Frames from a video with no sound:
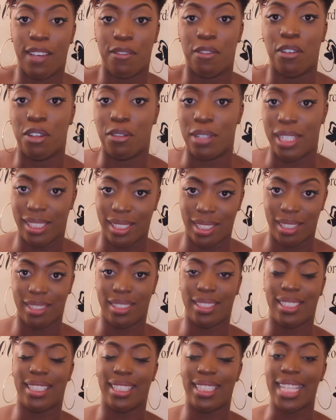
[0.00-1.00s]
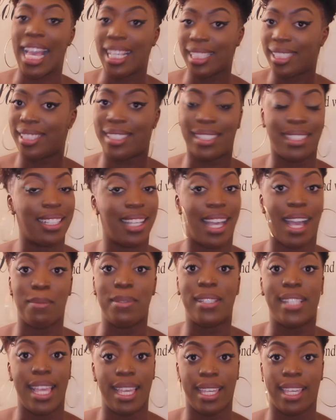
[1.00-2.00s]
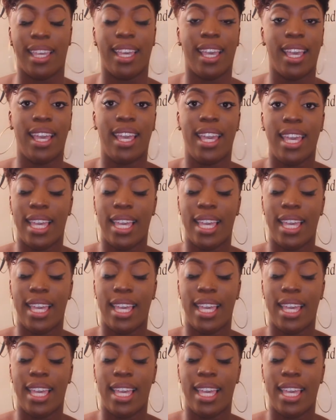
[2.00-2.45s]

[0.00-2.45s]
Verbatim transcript: that for a reason. Yes, I'm saying it.